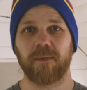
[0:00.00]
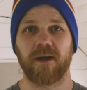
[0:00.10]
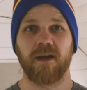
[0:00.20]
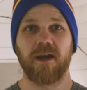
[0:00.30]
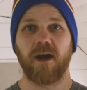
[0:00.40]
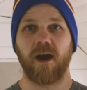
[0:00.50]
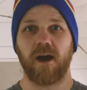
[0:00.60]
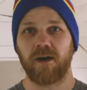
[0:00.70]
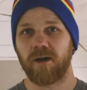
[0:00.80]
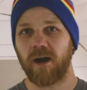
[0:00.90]
but
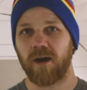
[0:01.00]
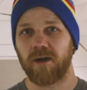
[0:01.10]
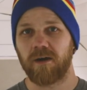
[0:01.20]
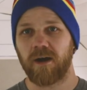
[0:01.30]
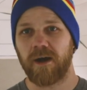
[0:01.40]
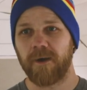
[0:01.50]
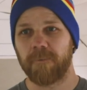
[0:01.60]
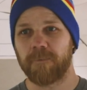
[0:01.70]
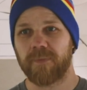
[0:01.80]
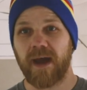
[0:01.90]
are
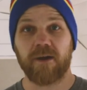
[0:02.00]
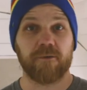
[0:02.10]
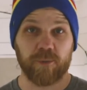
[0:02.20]
out